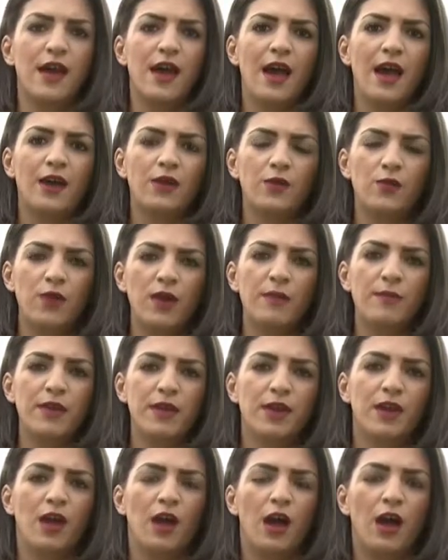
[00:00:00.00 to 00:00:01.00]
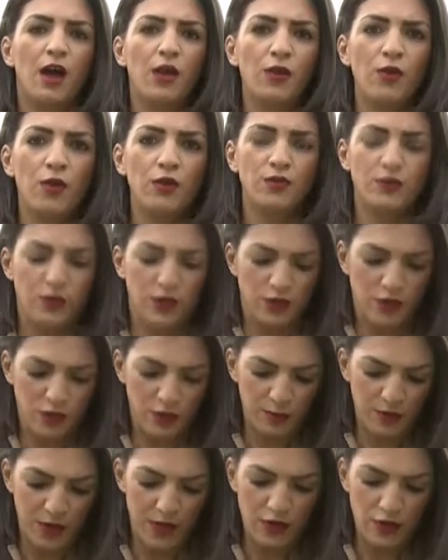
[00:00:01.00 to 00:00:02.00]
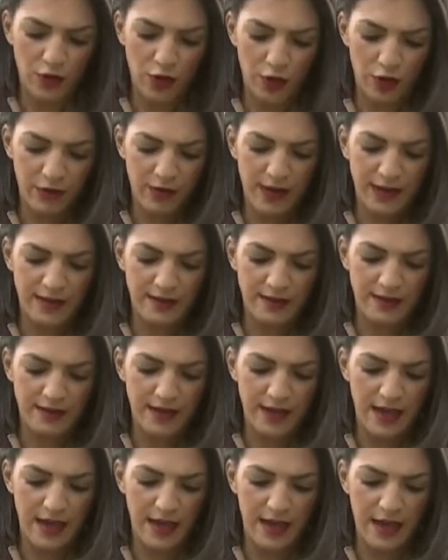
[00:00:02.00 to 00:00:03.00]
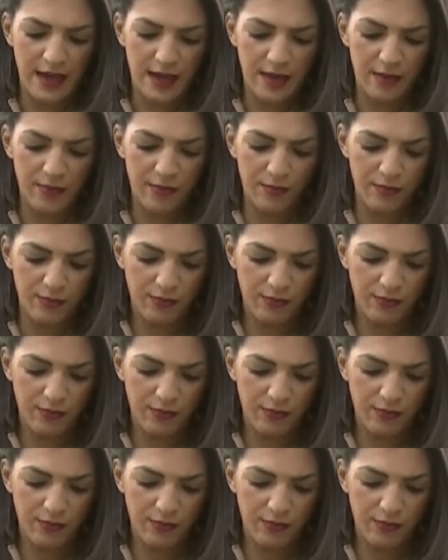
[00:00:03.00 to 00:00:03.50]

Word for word: and women are not to to be tolerated here in